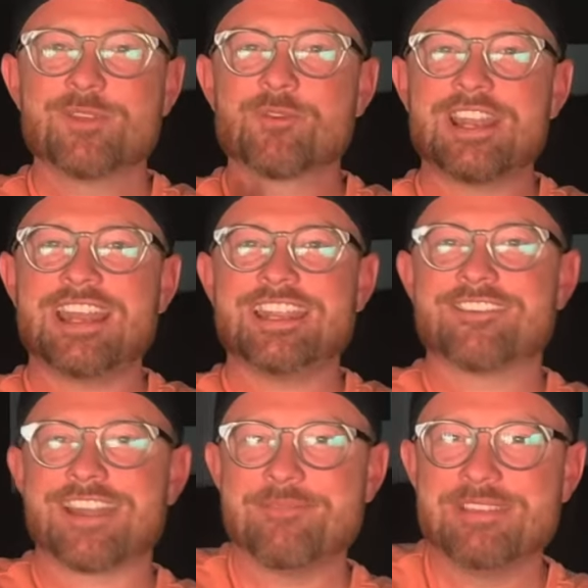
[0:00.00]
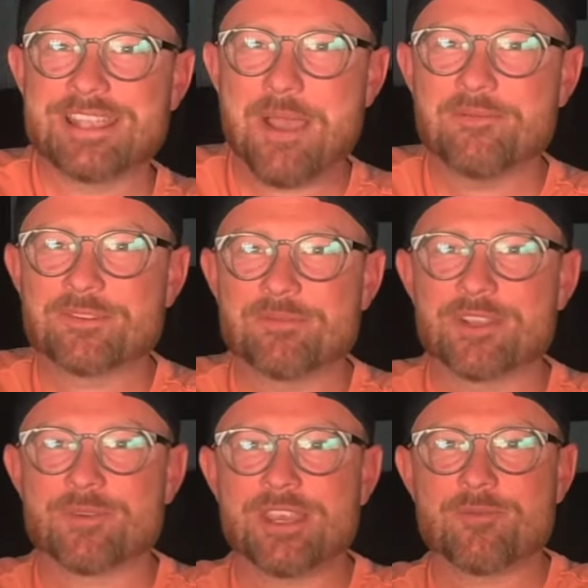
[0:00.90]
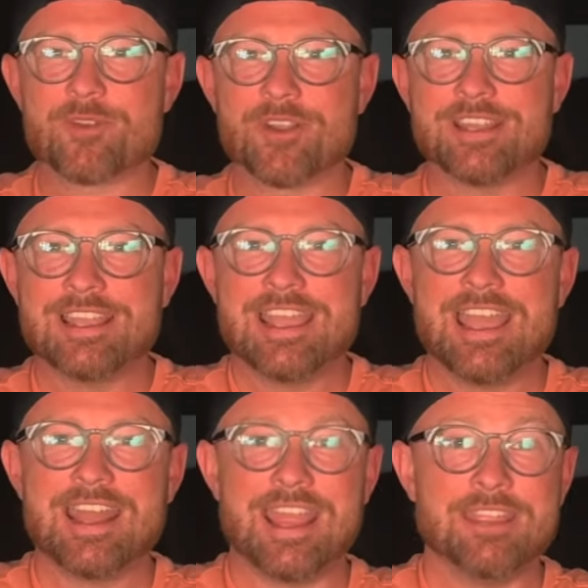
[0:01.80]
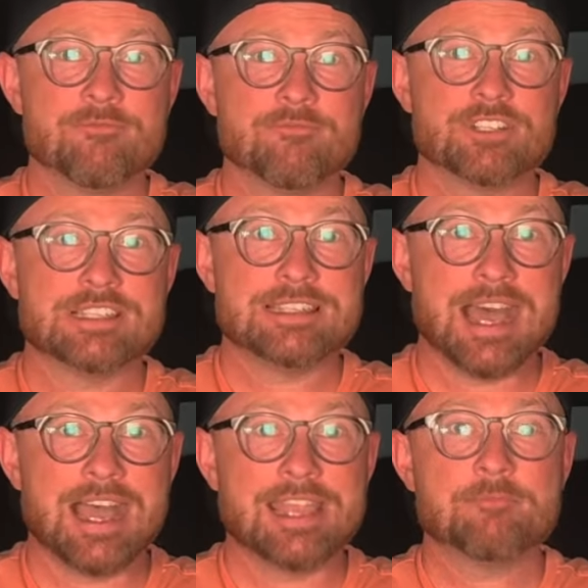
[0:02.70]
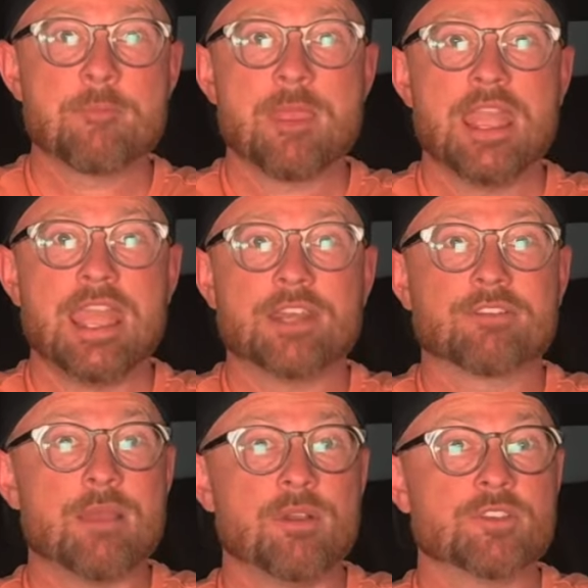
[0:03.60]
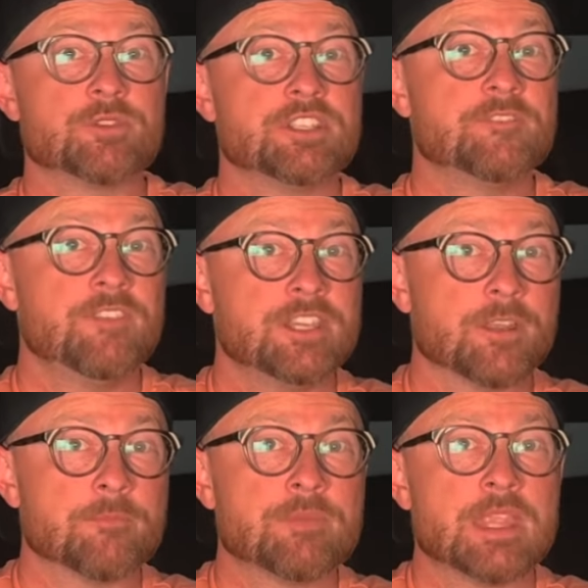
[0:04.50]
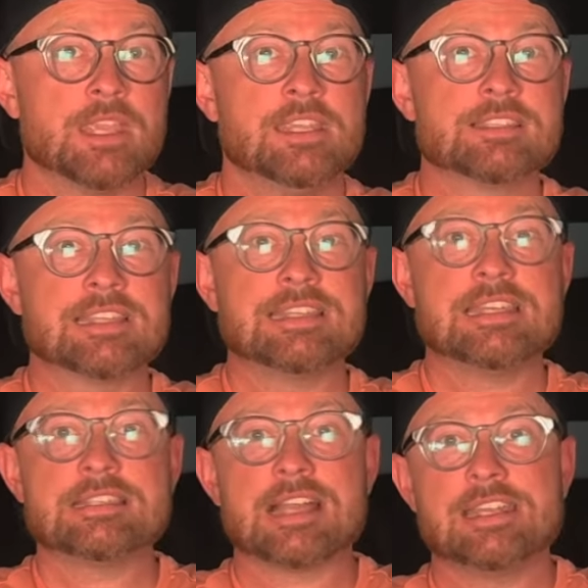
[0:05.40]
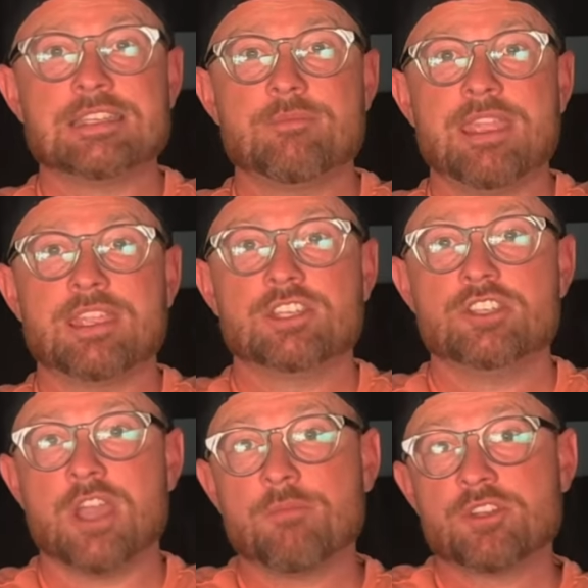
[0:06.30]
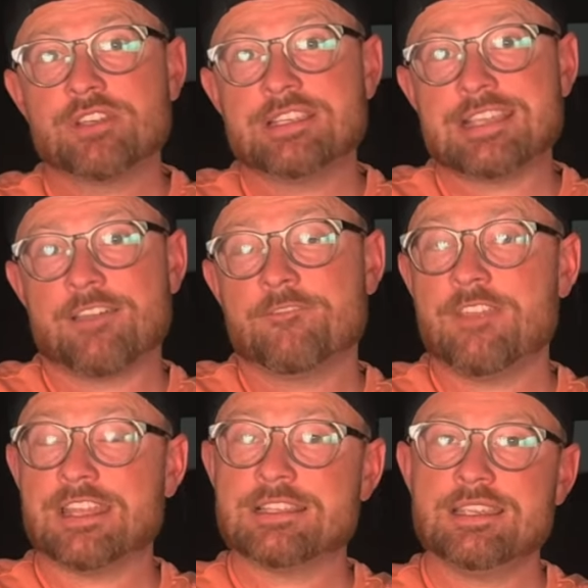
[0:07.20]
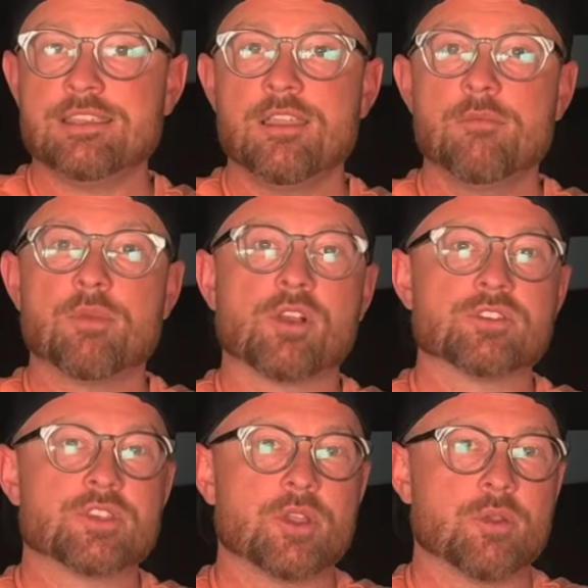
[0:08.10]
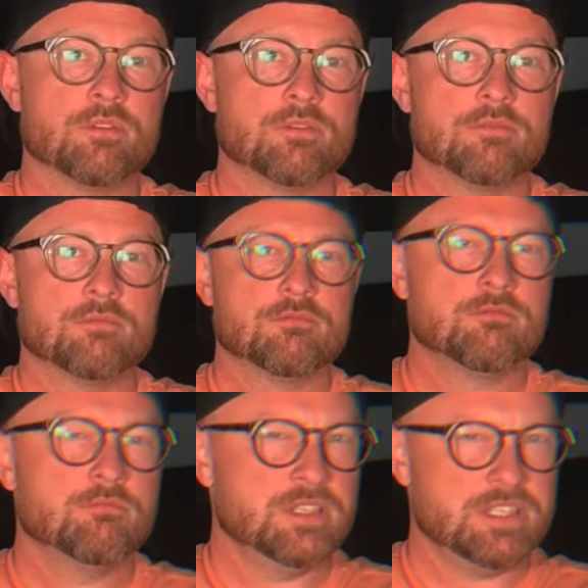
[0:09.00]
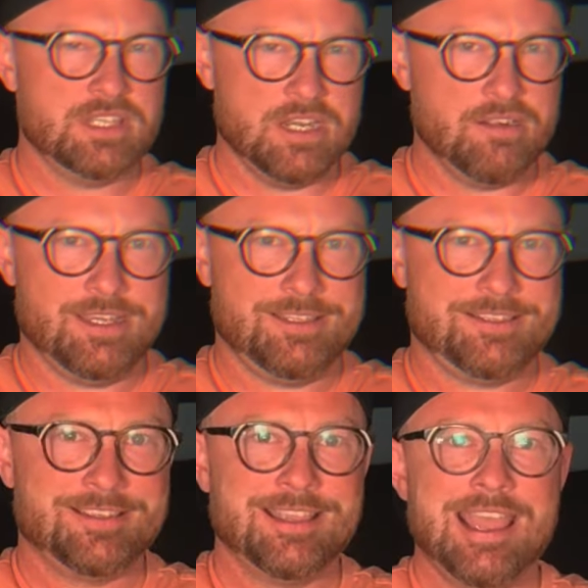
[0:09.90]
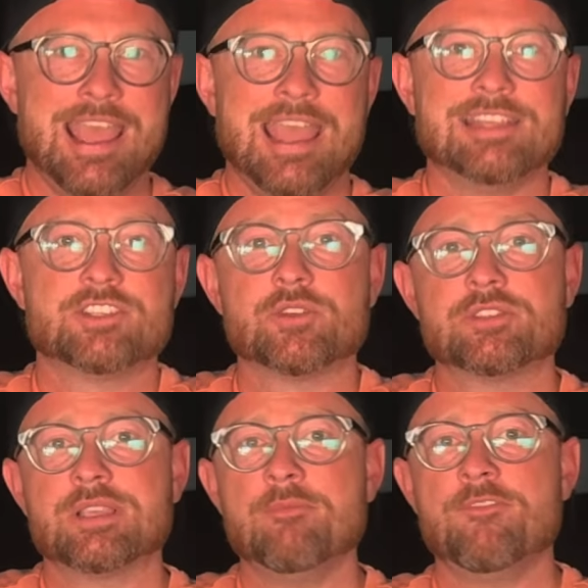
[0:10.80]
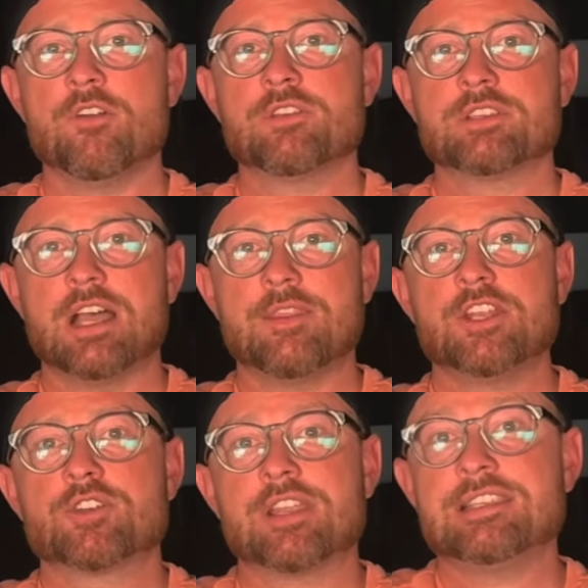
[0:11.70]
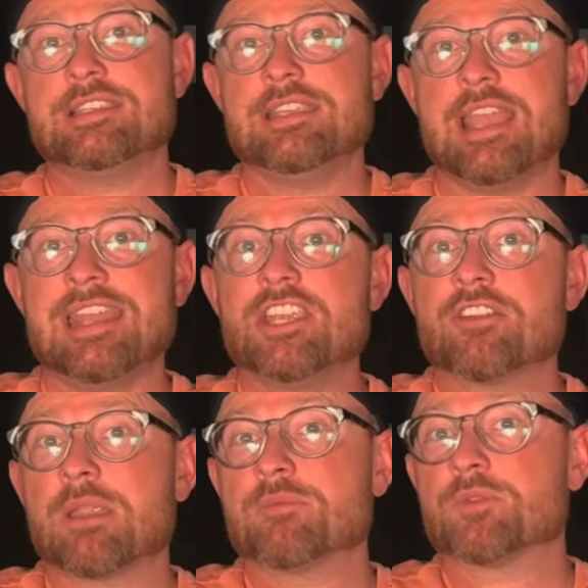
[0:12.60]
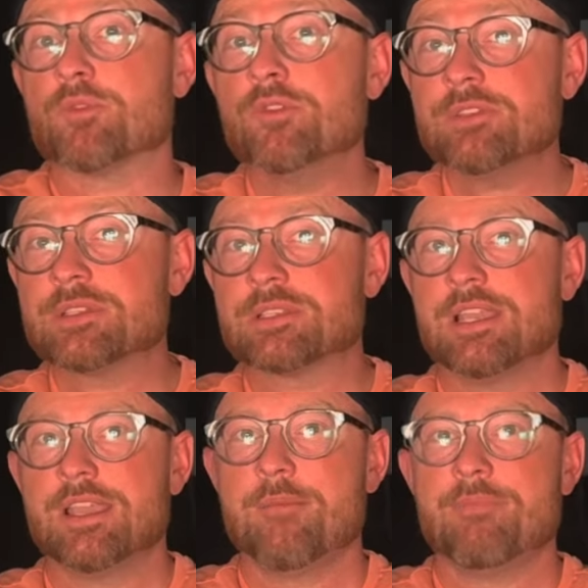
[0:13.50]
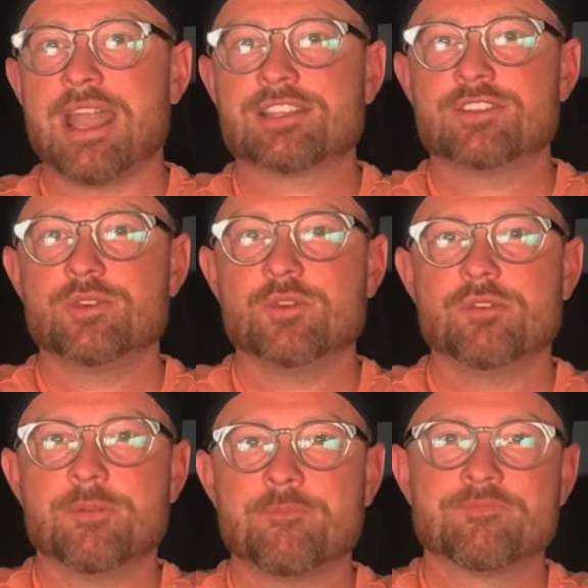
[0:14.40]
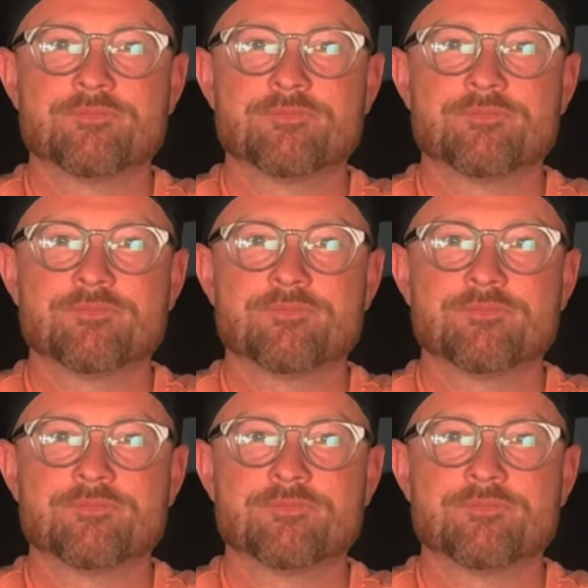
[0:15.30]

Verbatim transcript: The word Enneagram, it comes from the Greek word ene, which is 9, and grammos, which is figure. It's like they decided to make geometry sound fancy, but also mysterious. And so some folks, they trace the Enneagram's roots back to,